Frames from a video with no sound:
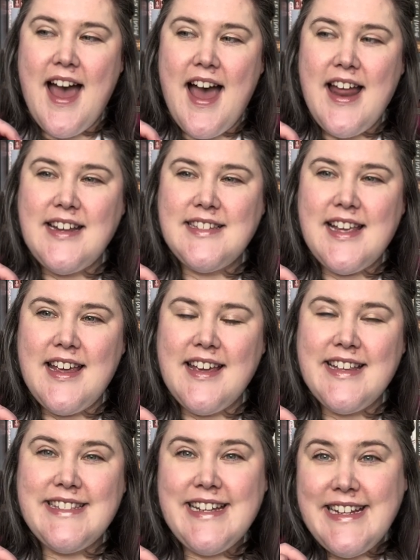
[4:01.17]
And he's like,
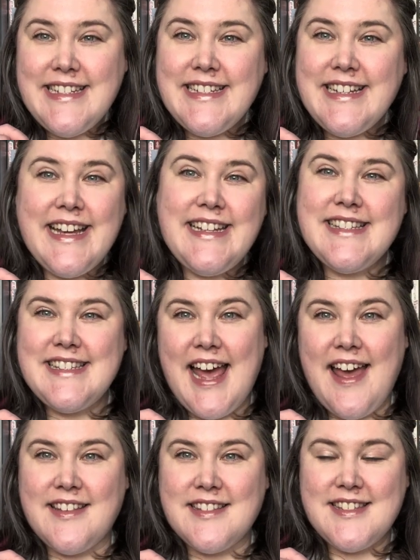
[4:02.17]
it's 99
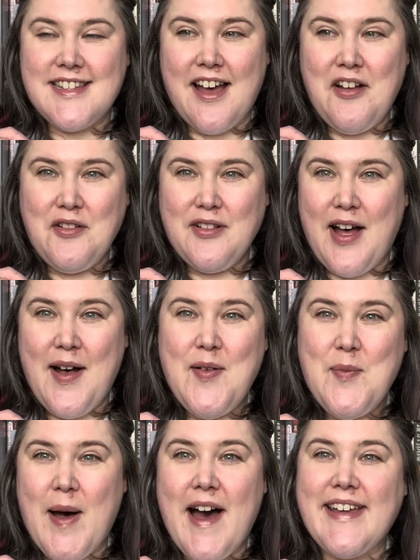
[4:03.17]
cents.
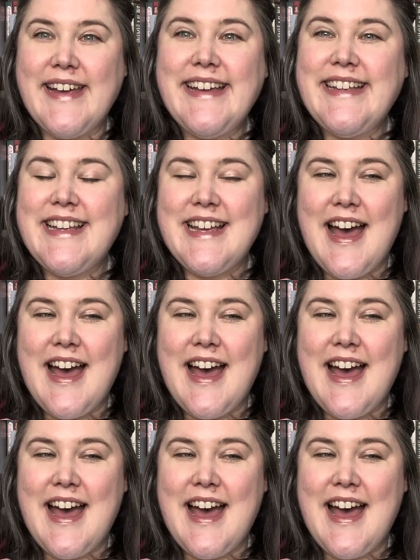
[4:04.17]
I'll buy it.